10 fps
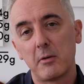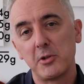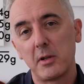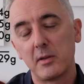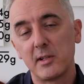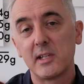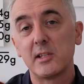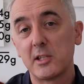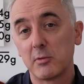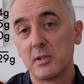I was using the
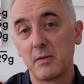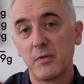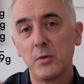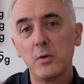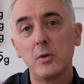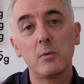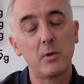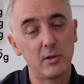10 to 24